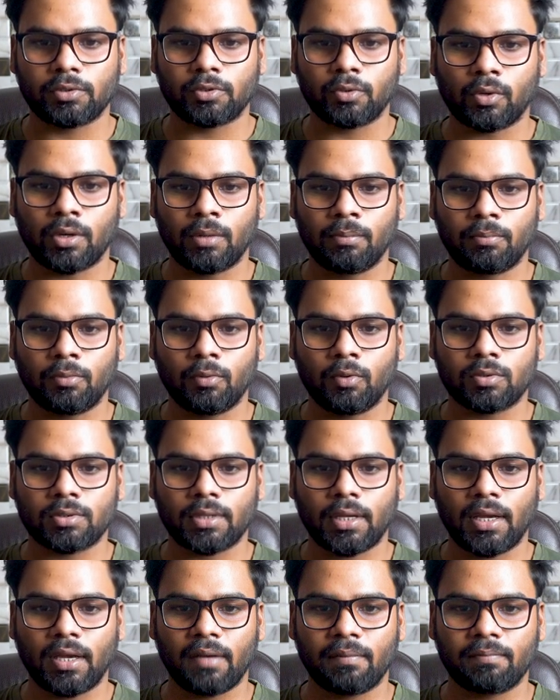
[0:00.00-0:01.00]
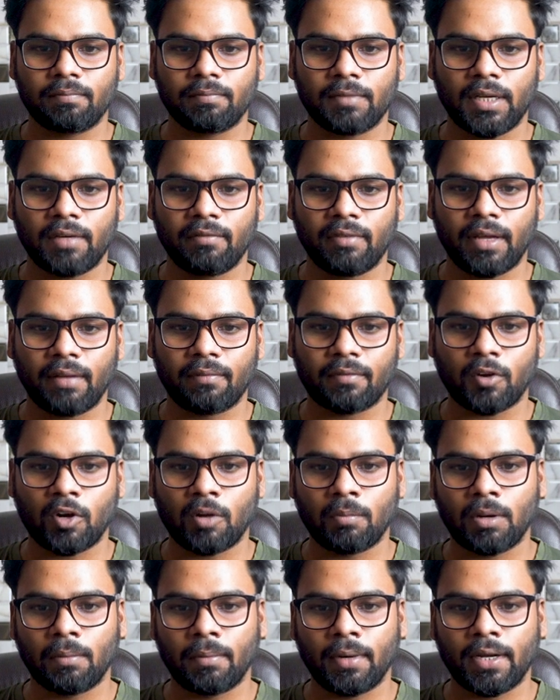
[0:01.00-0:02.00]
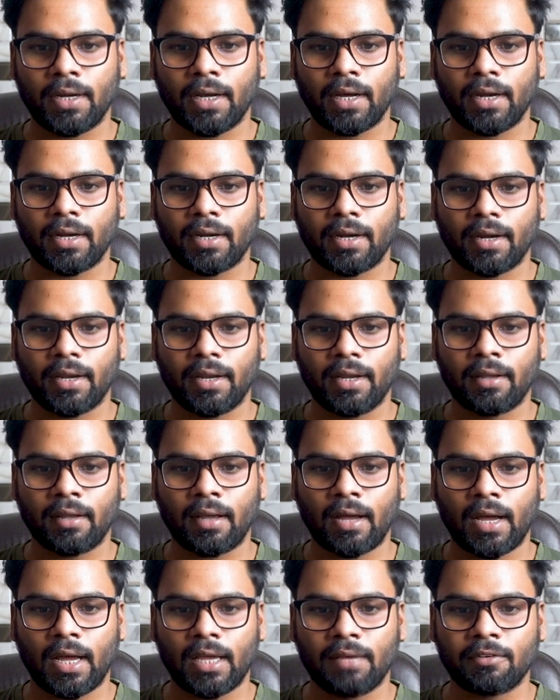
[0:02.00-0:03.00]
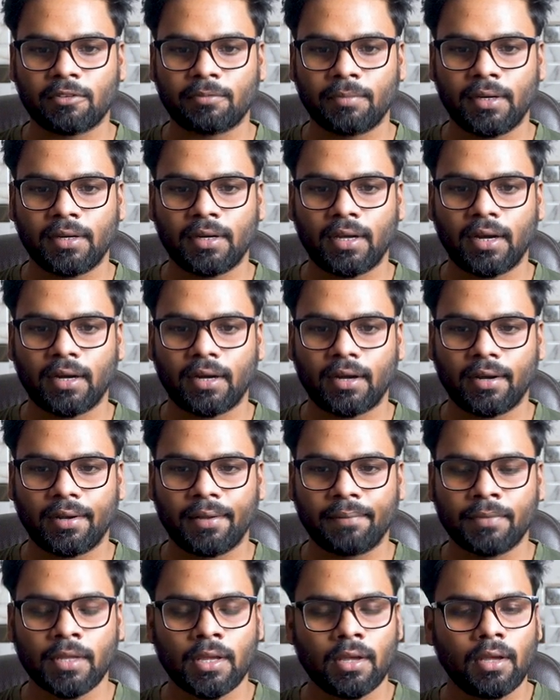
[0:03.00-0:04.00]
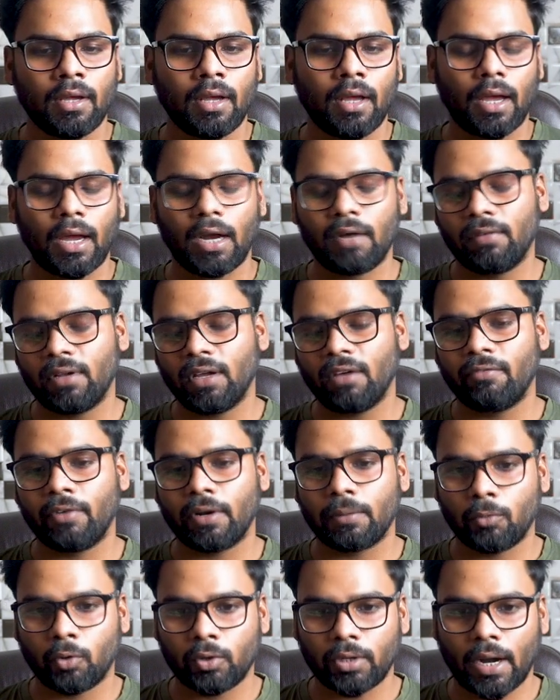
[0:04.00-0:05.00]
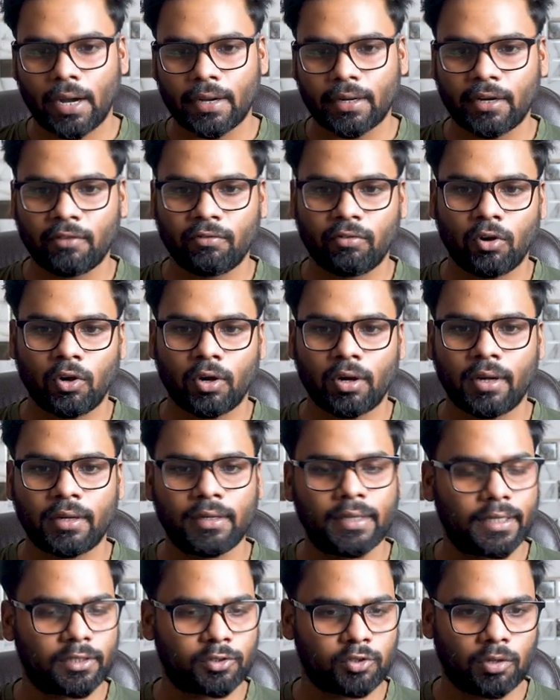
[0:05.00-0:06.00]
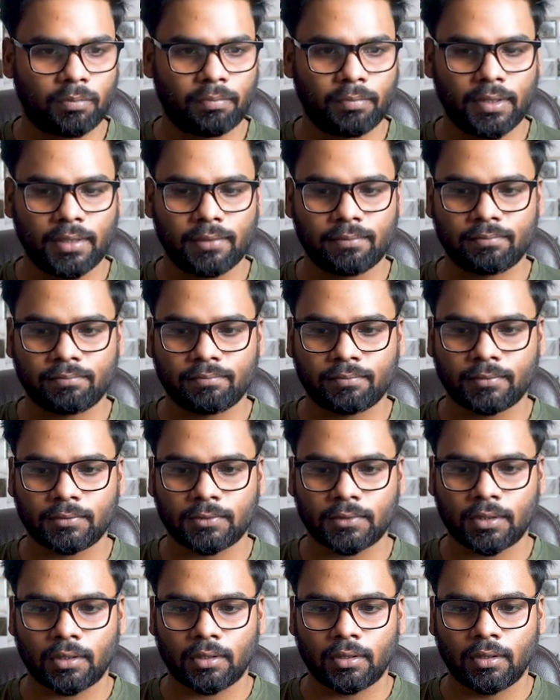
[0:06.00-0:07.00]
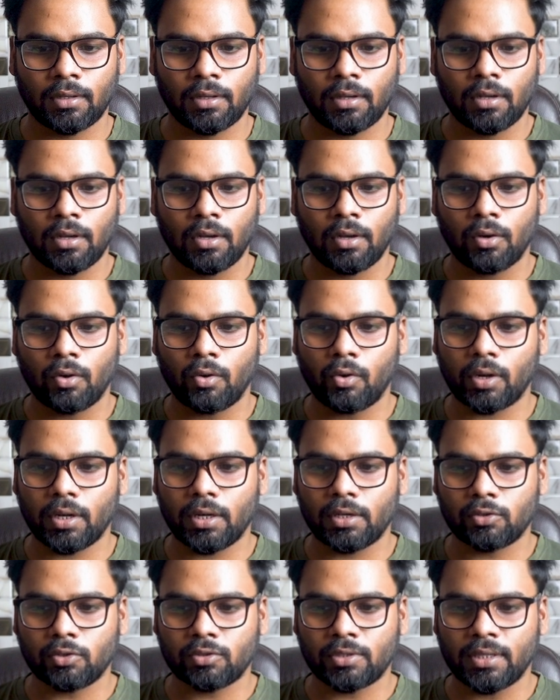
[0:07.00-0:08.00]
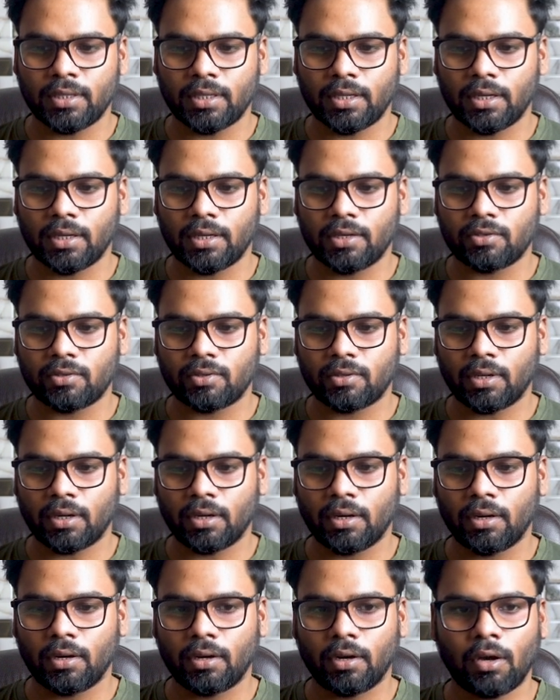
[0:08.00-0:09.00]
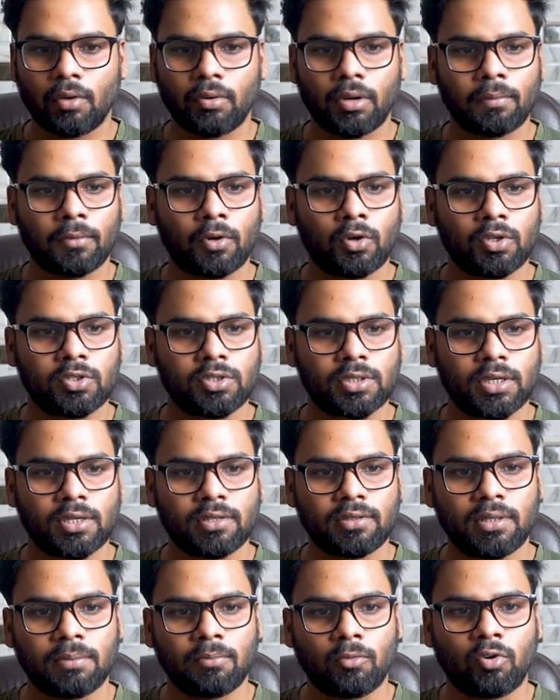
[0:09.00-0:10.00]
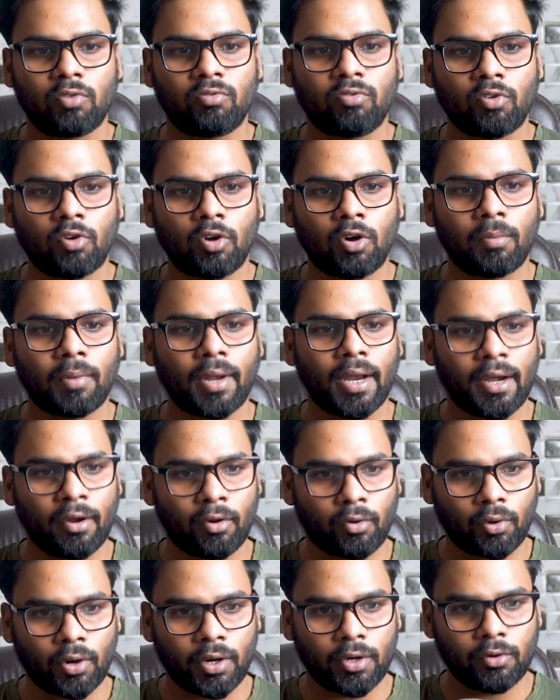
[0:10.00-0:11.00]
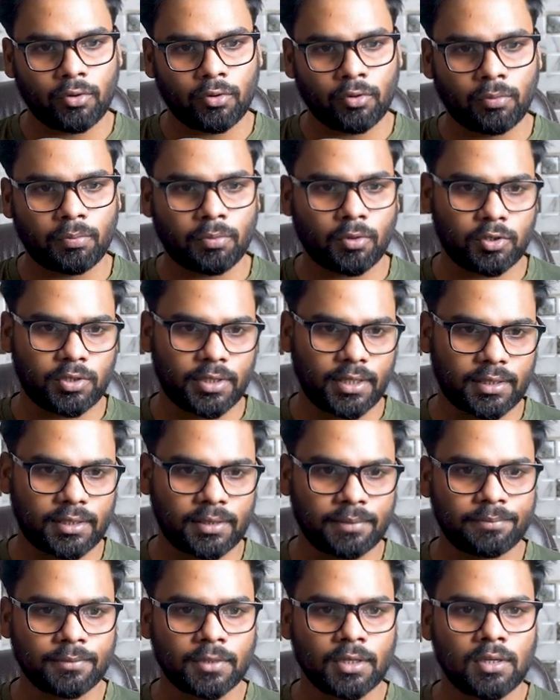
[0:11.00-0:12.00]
So Compose app, then we have common main directory, iOS main directory, and we have one more directory for desktop main. Okay, so syncing is done. Now I'm gonna change the mode from Android to project.